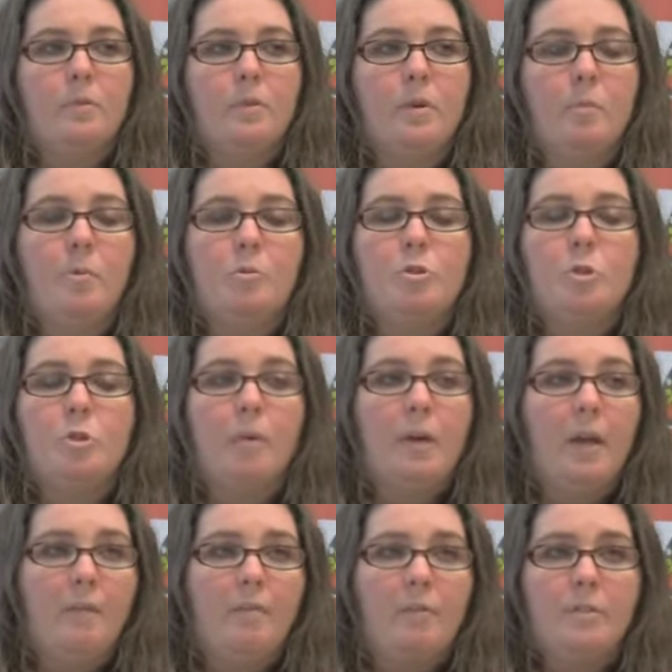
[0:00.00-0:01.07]
emotional
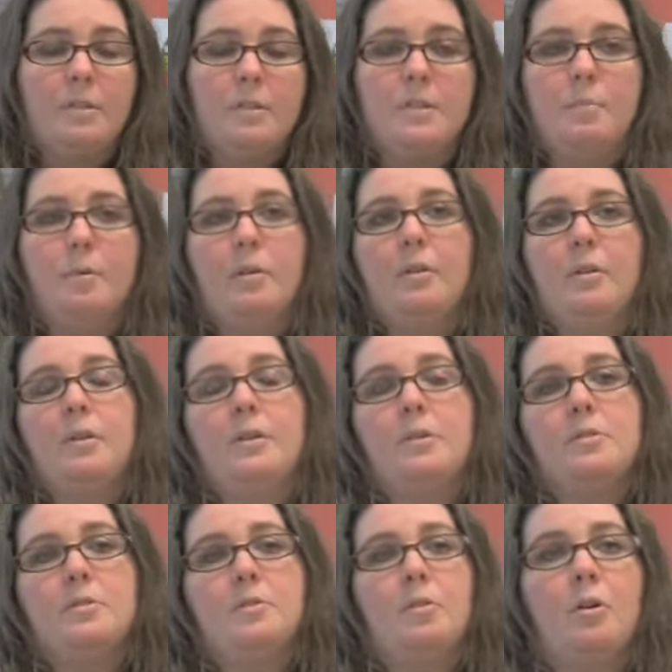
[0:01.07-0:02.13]
behavioral
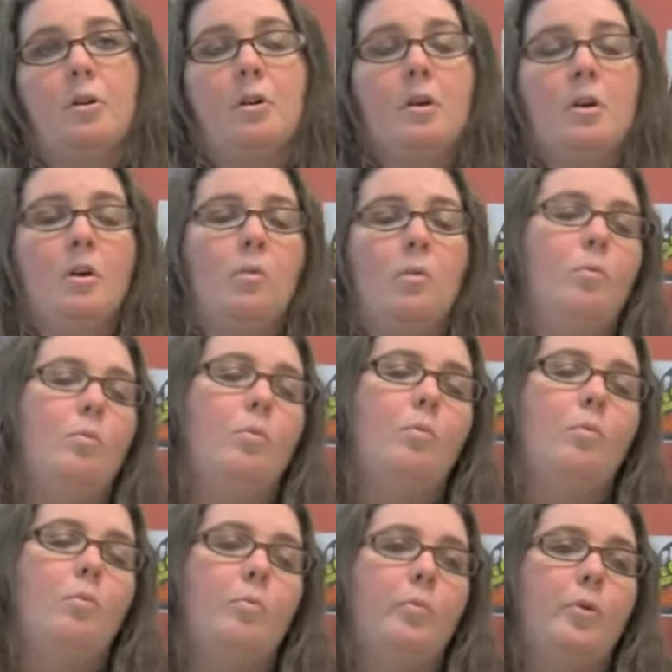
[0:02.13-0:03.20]
disabilities, or
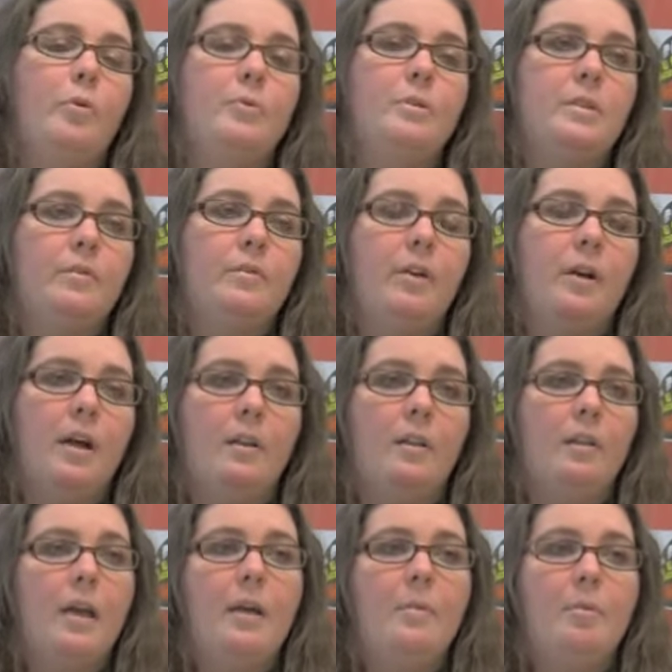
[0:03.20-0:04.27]
those different kind
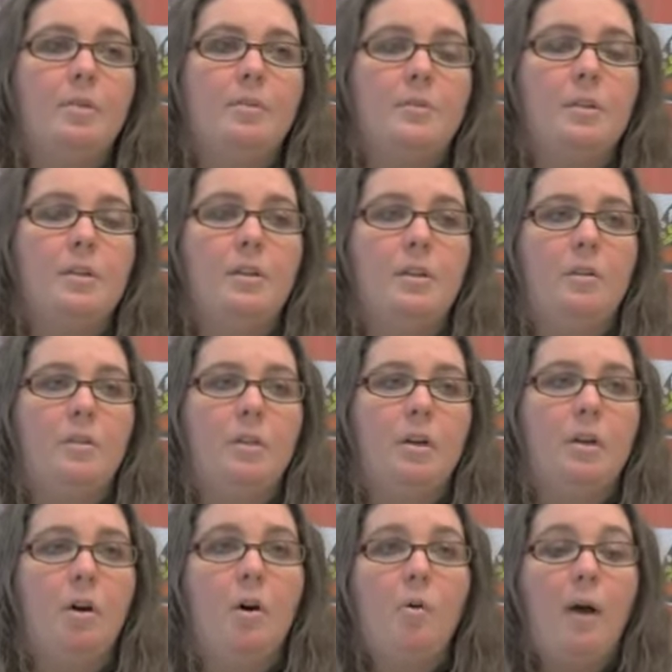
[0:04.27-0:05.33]
of labels, and you
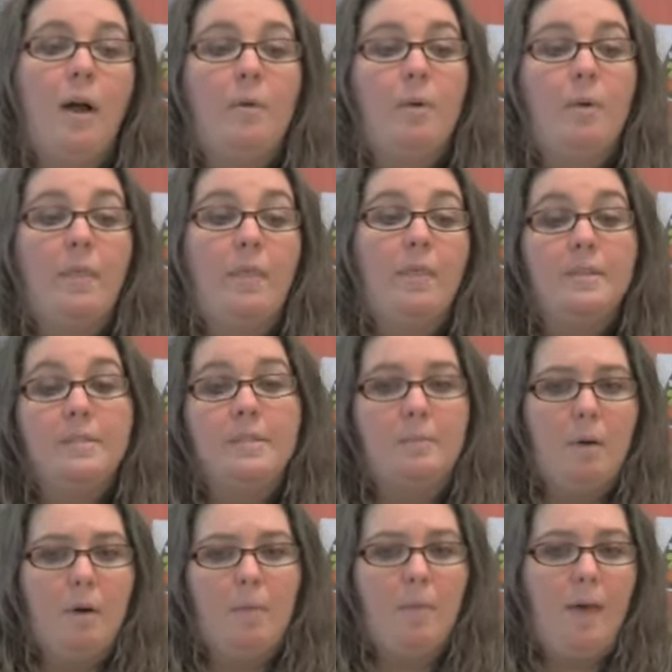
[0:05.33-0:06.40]
think, oh, I read this
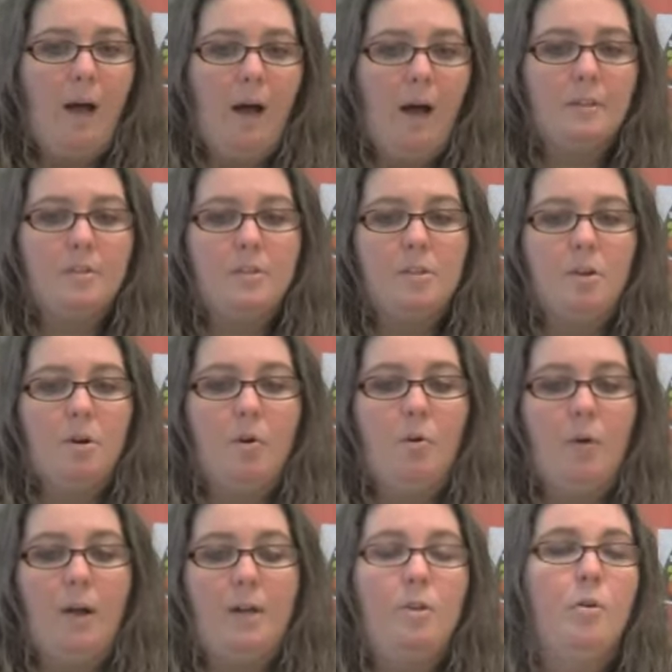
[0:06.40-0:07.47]
about that,
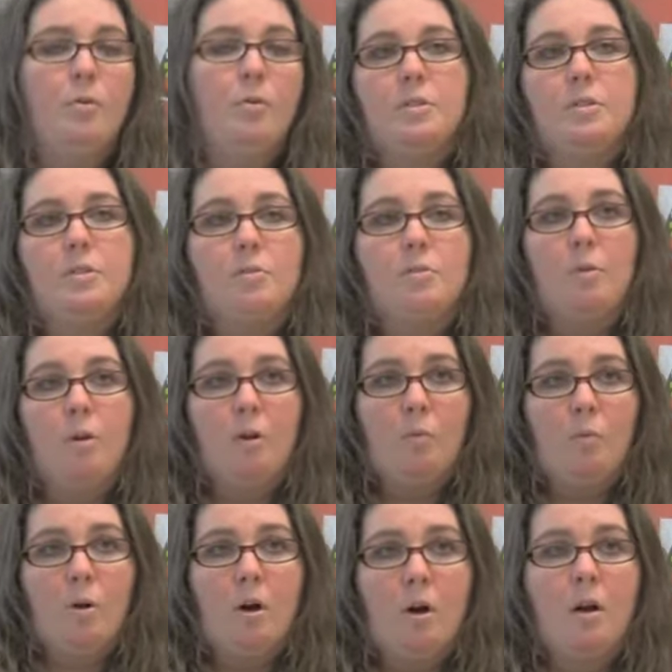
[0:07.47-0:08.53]
so I know this is going to
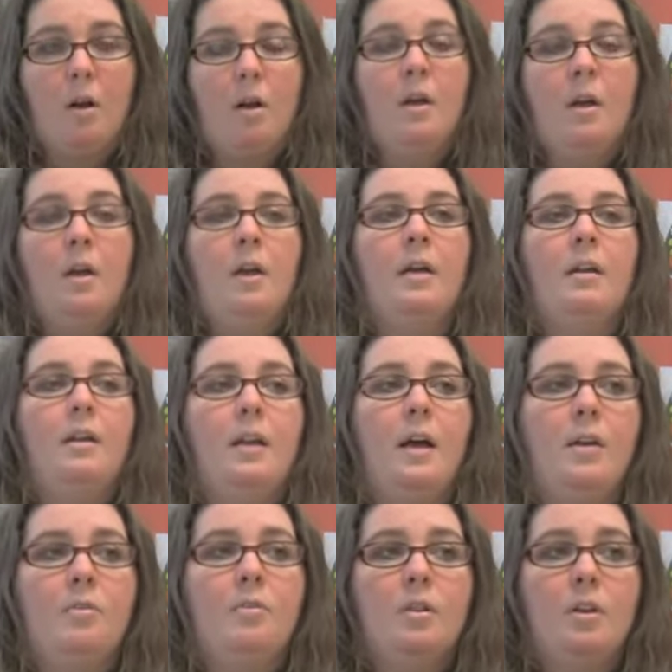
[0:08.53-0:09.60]
work. And it
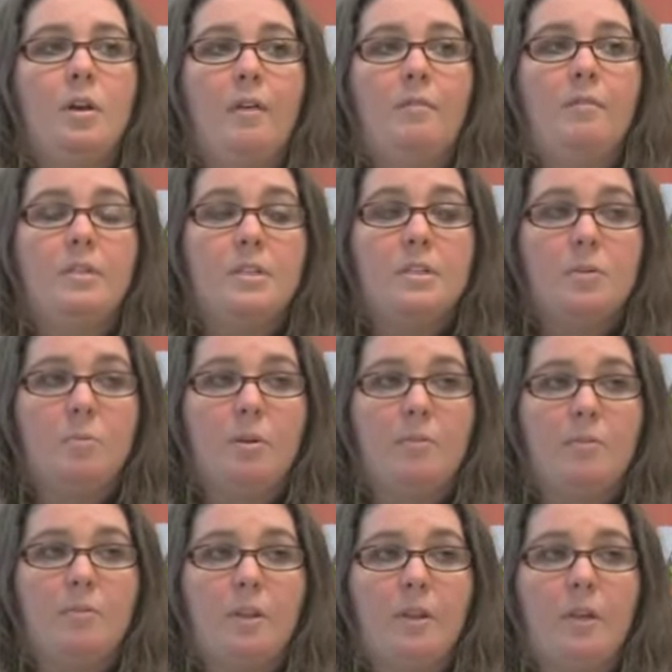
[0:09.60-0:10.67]
not only often doesn't work
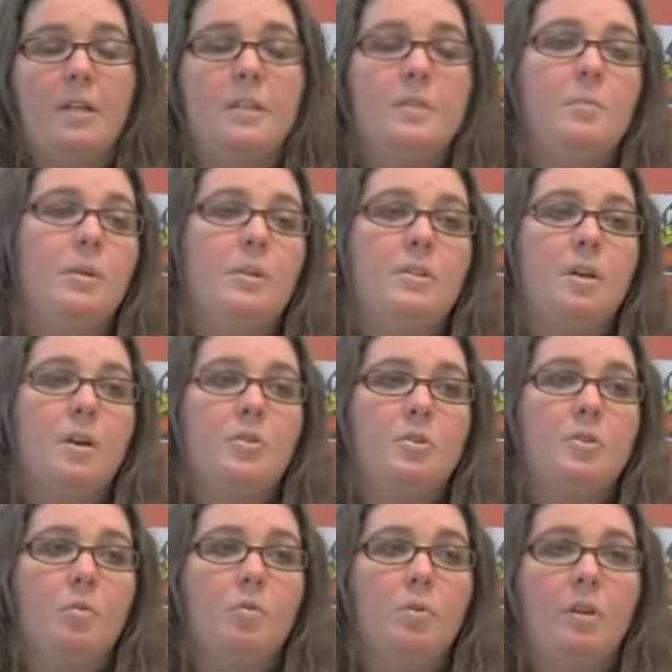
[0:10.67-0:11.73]
for the kids, but it's
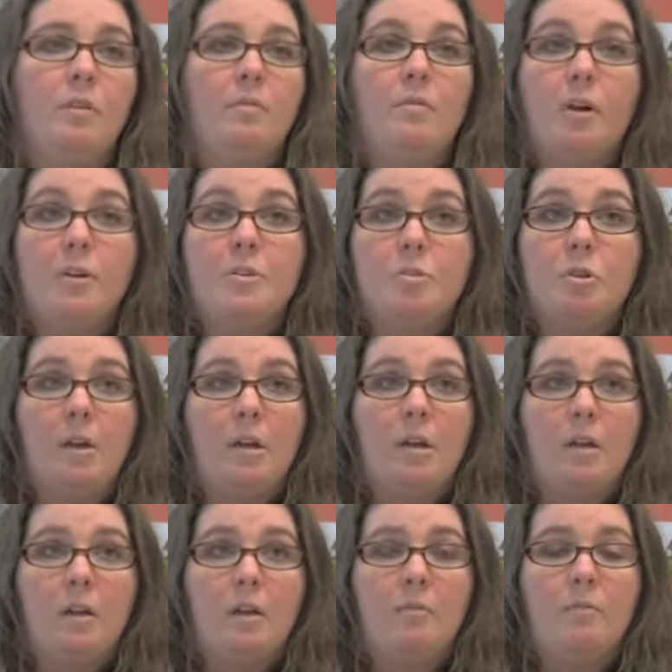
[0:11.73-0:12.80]
also really
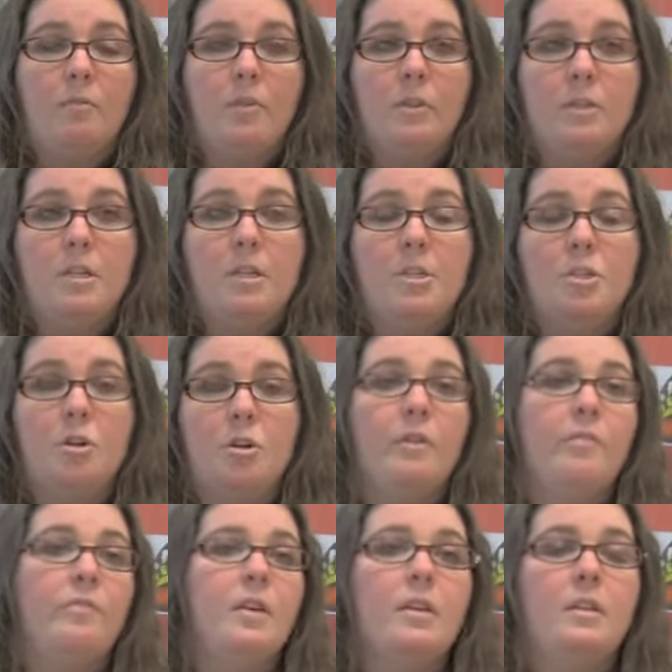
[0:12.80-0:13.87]
frustrating for the teacher
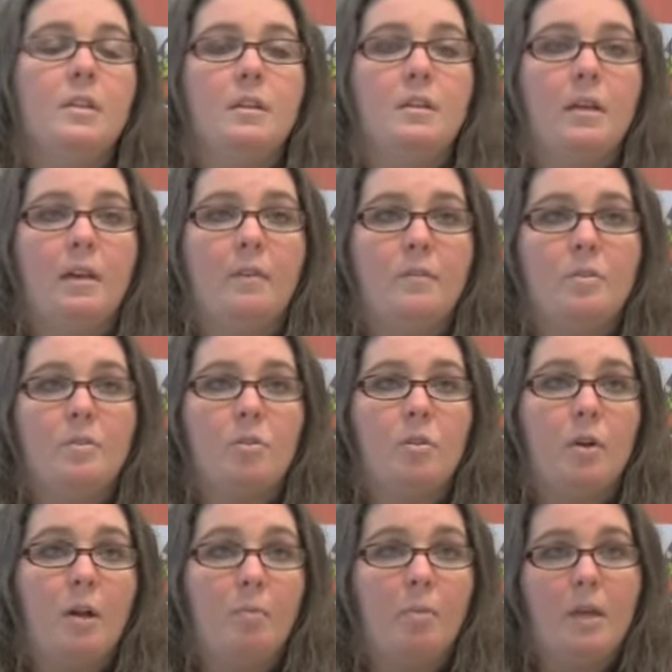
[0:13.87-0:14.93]
if they think they have this
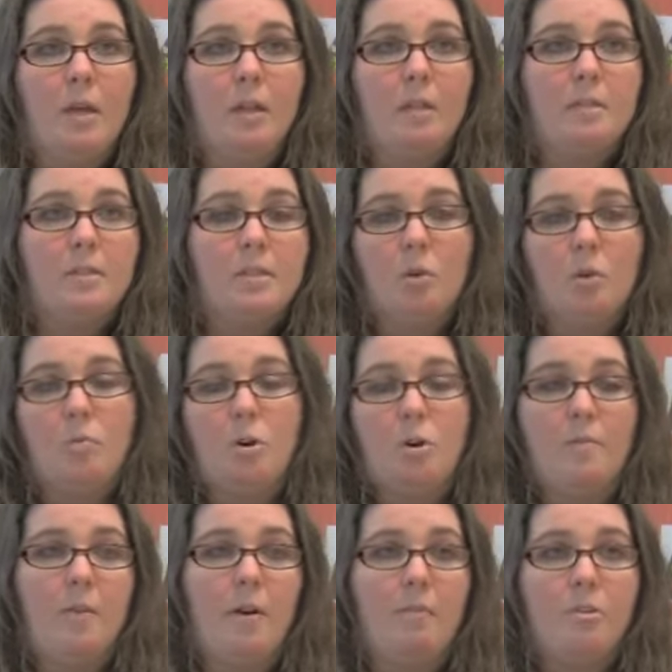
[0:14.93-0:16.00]
grand plan that's going to work
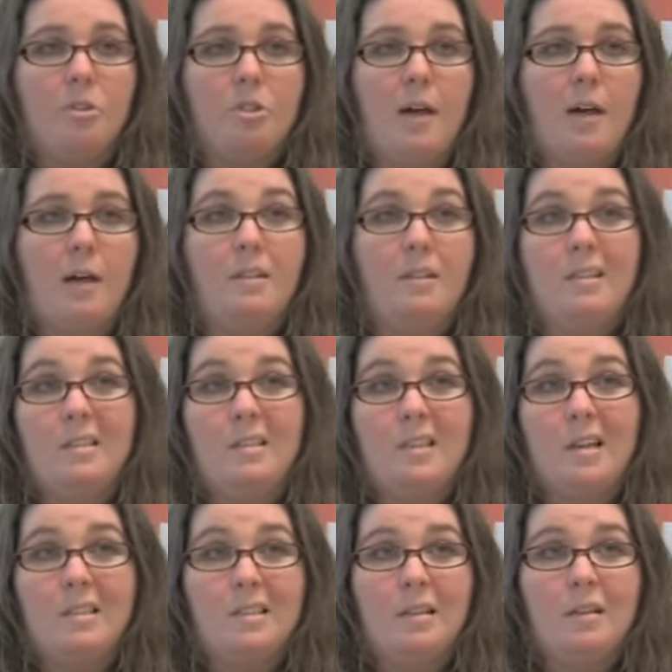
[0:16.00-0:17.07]
for every child and it
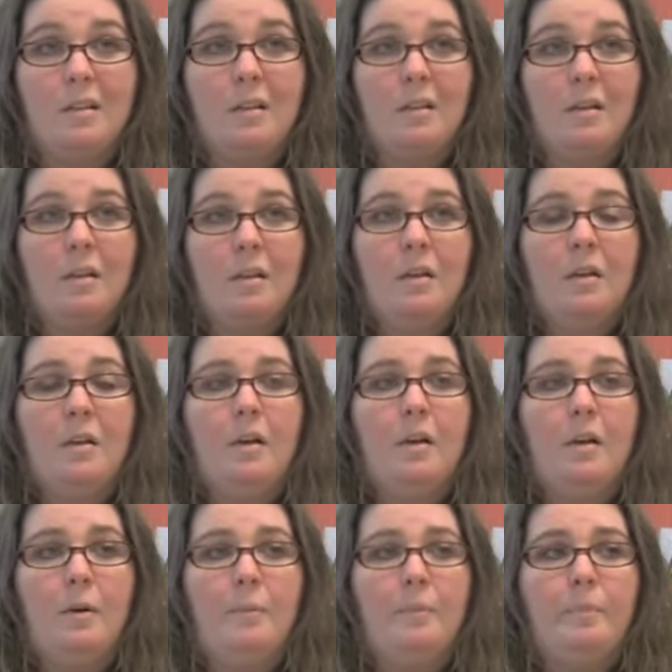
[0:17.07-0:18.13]
doesn't.
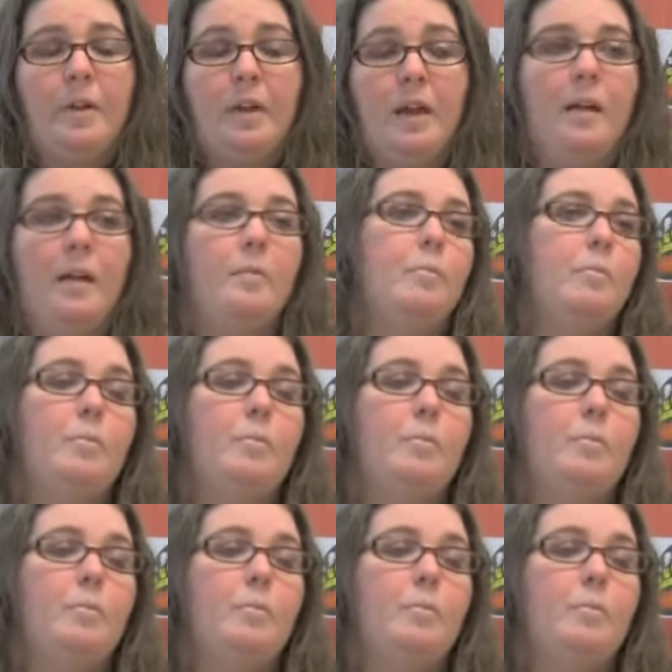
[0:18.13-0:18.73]
Mm-hmm. And I